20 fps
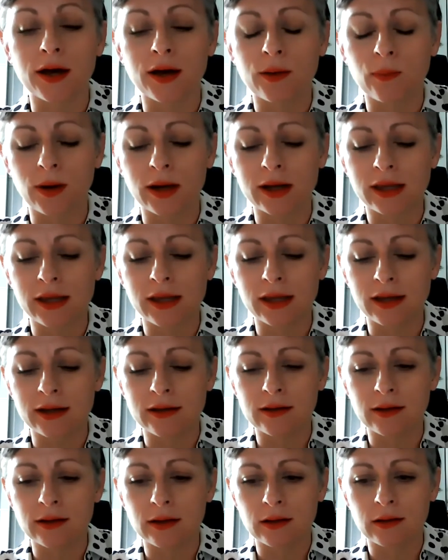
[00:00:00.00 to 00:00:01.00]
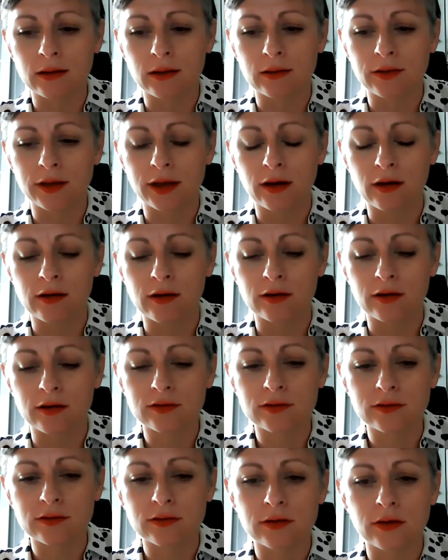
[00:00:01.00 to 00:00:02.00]
working in the
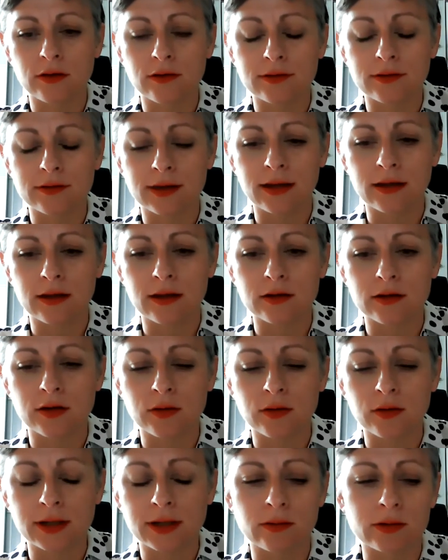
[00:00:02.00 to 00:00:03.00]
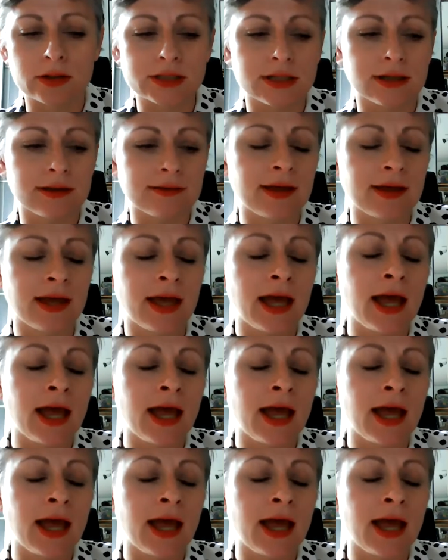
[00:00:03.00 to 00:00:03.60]
arts using new technologies.